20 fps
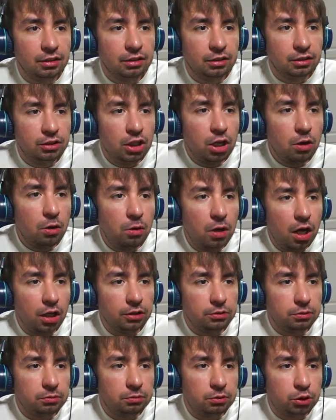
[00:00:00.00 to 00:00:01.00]
You
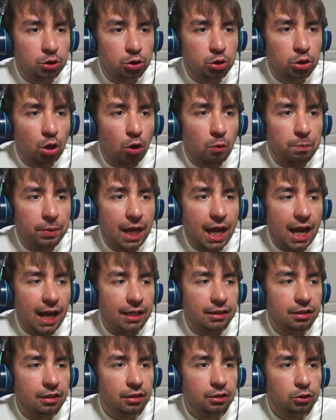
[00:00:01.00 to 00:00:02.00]
are so
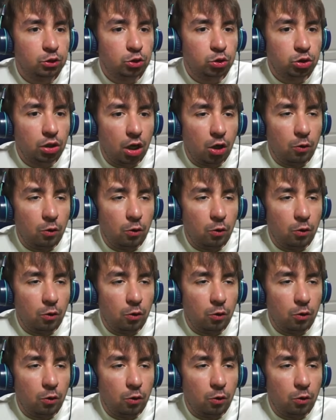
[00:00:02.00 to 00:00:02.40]
bad. So